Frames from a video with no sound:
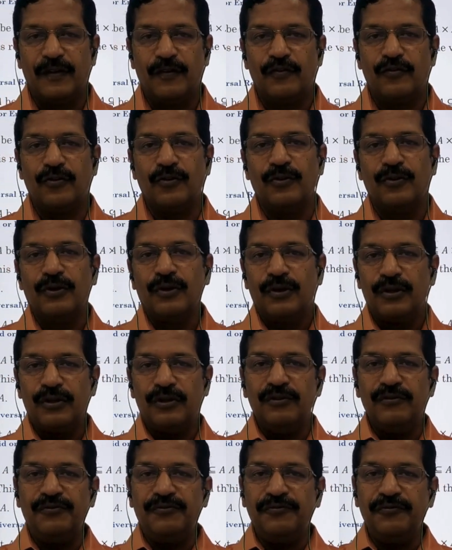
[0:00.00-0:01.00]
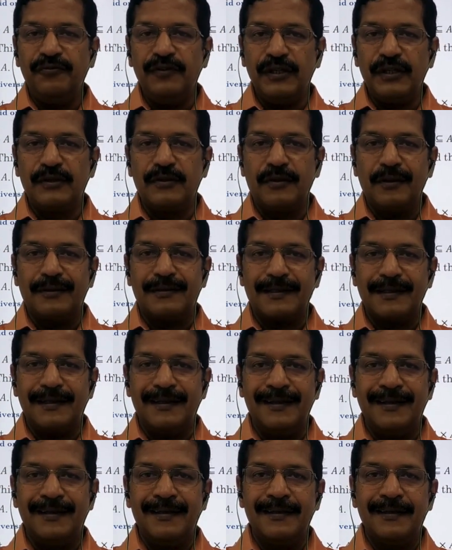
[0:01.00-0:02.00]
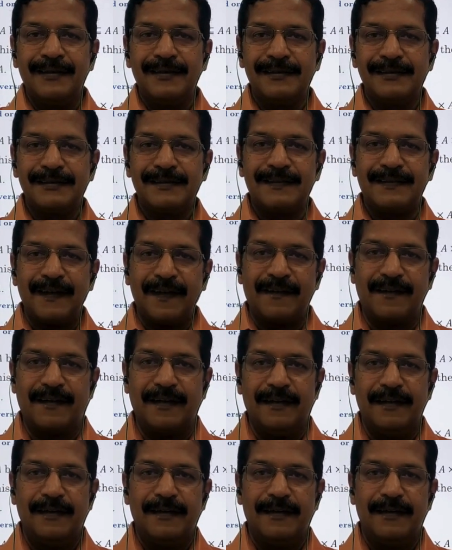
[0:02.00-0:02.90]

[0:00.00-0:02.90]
So if we got a set,